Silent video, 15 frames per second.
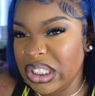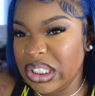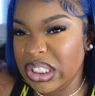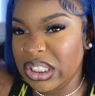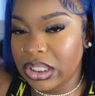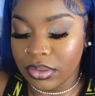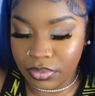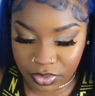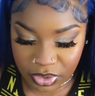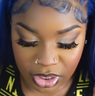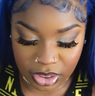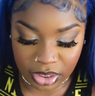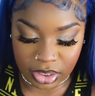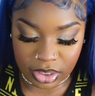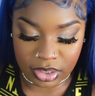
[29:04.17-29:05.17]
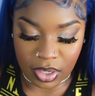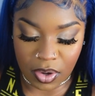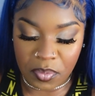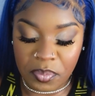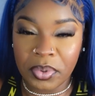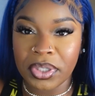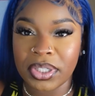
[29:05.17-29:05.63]
I'm trying to get this
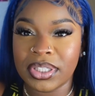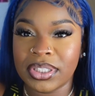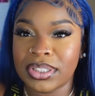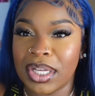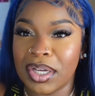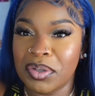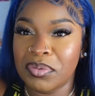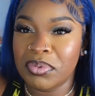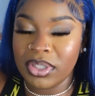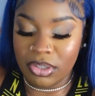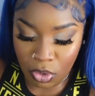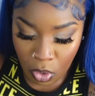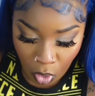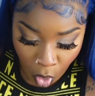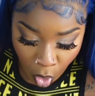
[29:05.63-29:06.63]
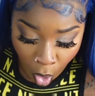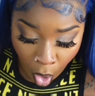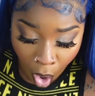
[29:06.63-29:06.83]
open. It's not open. Ooh!